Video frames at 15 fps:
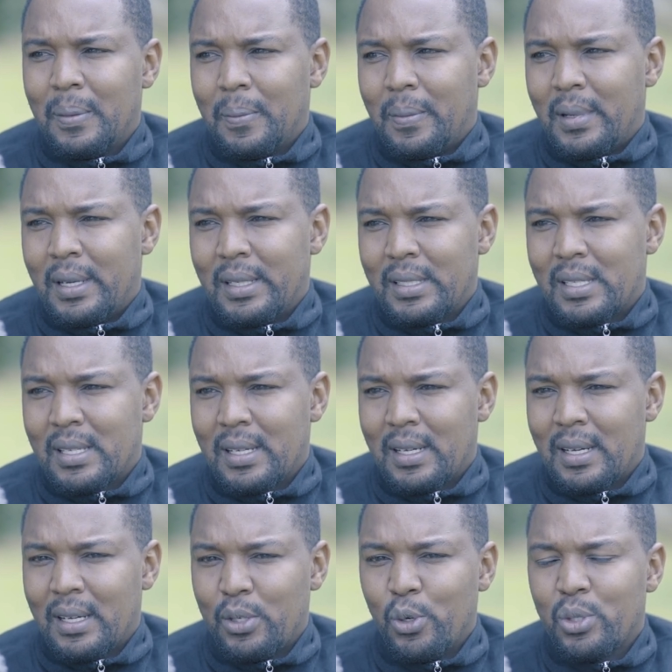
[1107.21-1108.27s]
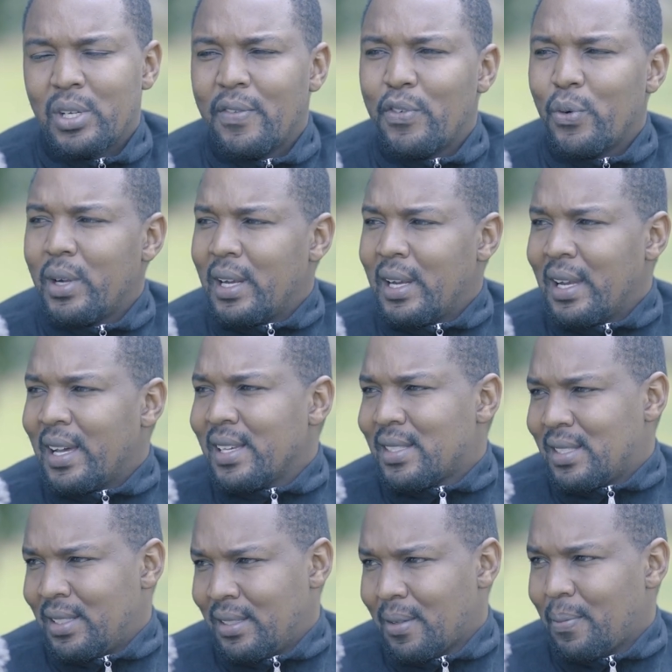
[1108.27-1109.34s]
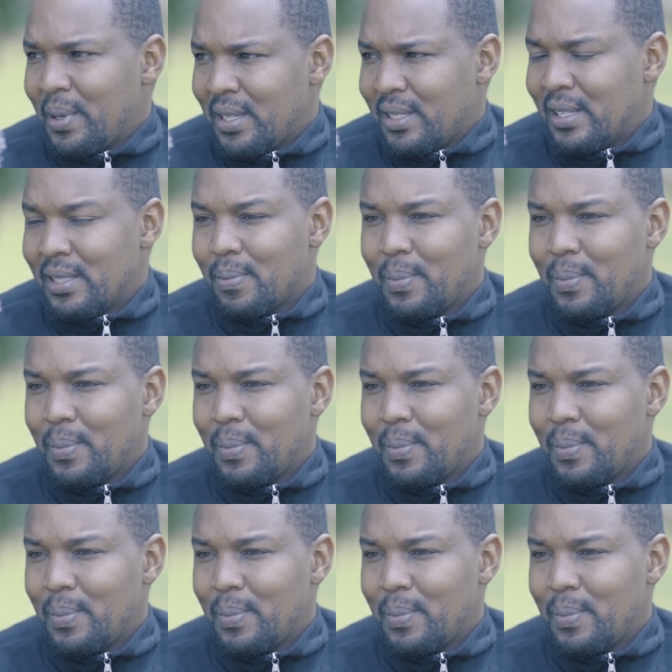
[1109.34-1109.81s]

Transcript: but not everyone lasts in the business,